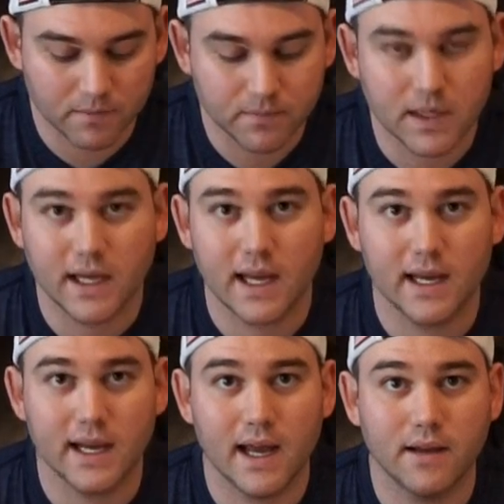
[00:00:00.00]
They
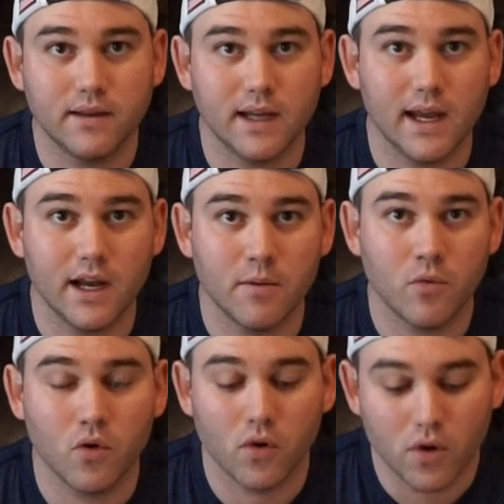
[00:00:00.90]
can't get the
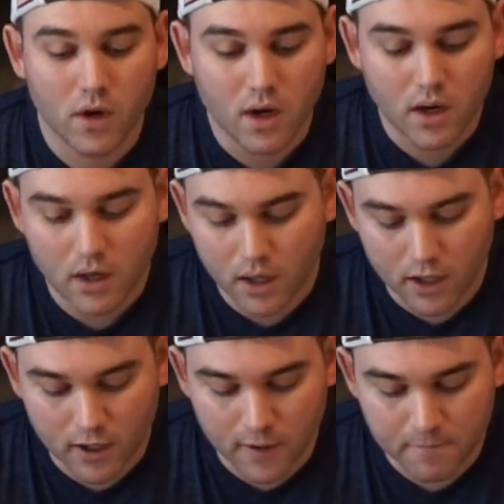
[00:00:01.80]
animal
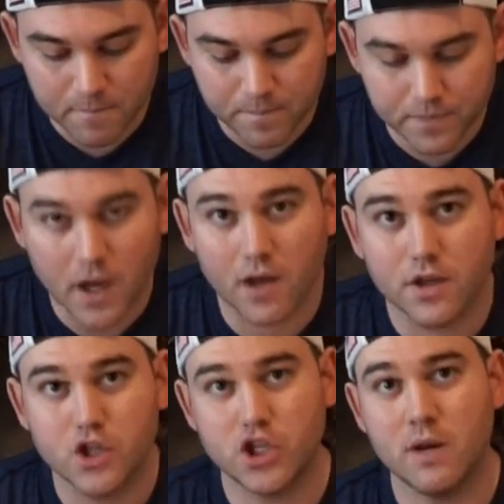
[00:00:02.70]

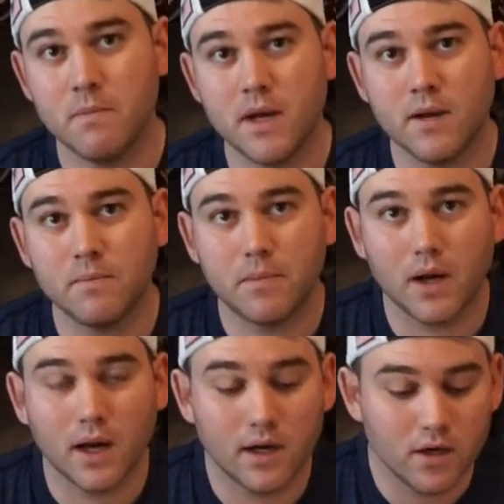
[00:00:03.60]
on the shipment,
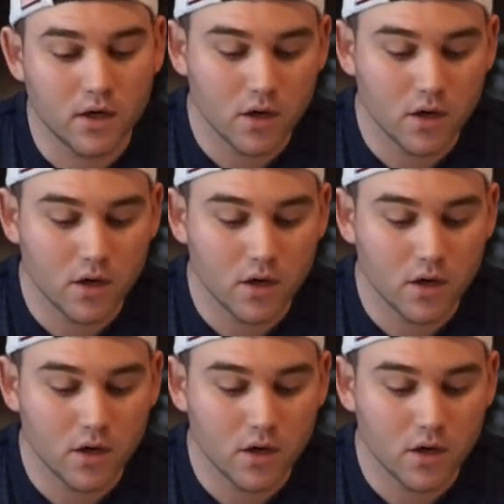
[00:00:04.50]
but